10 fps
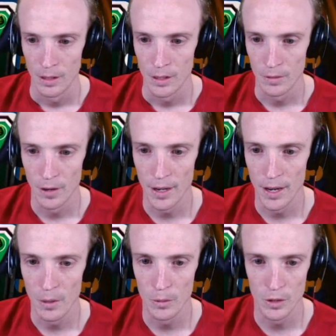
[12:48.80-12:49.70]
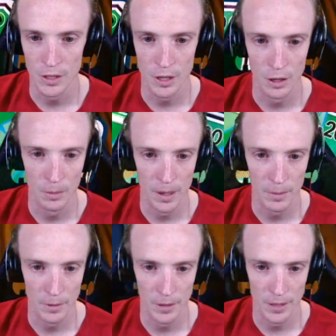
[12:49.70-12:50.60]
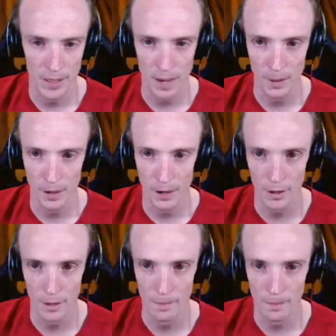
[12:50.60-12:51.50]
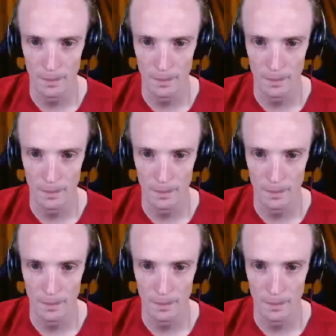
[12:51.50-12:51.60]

So right now we'll just Solar Beam through this Tapu Koko.